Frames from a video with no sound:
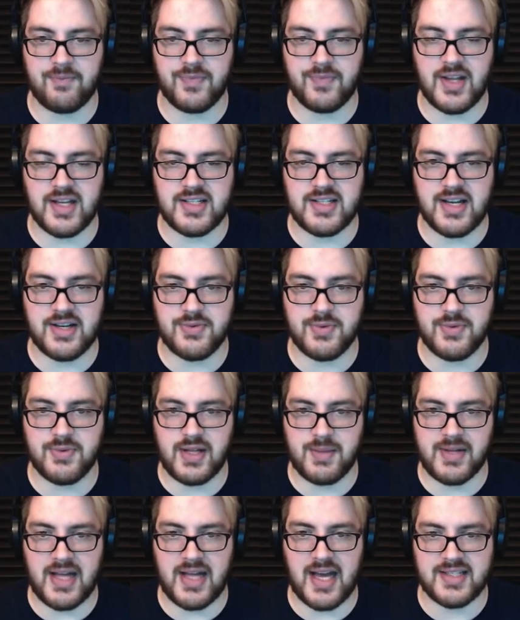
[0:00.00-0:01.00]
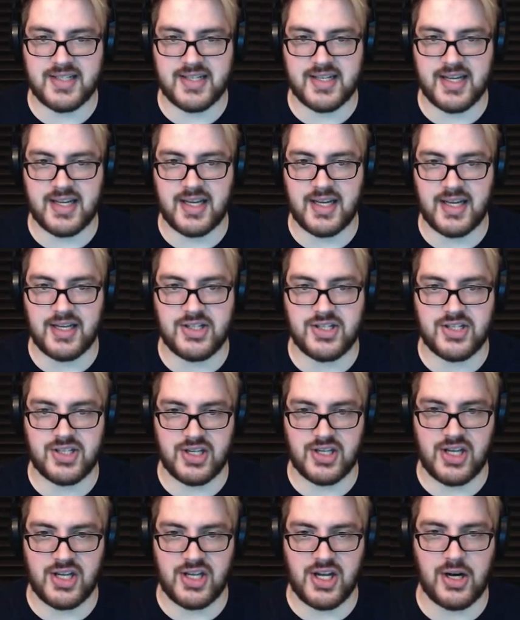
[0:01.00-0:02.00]
plasticky and just,
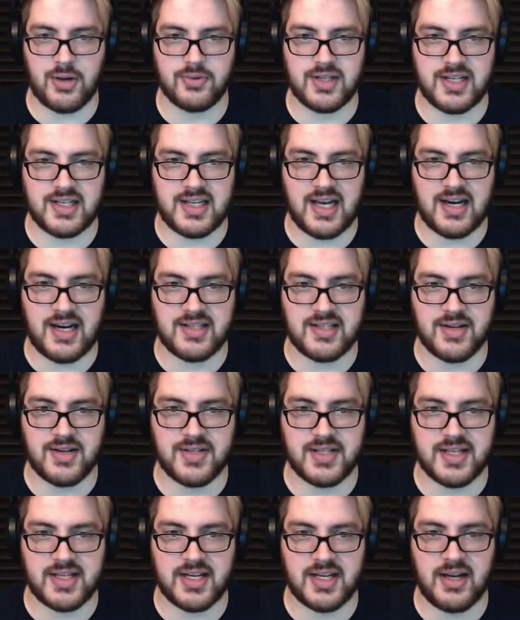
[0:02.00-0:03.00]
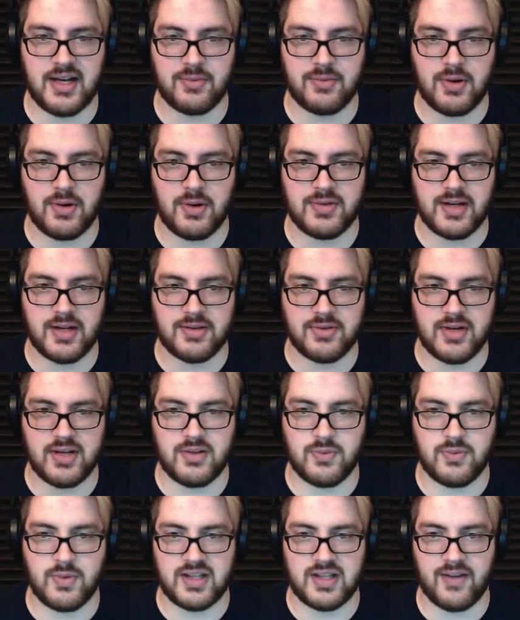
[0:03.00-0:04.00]
you know, it kind of sounds like an
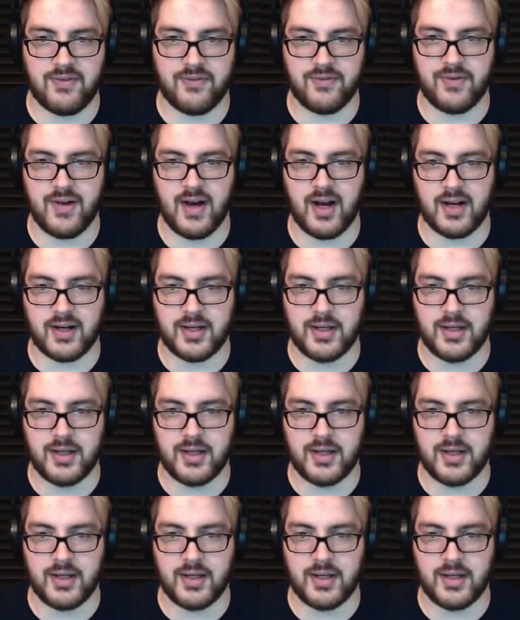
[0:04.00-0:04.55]
Aerodontrider. What the fuck?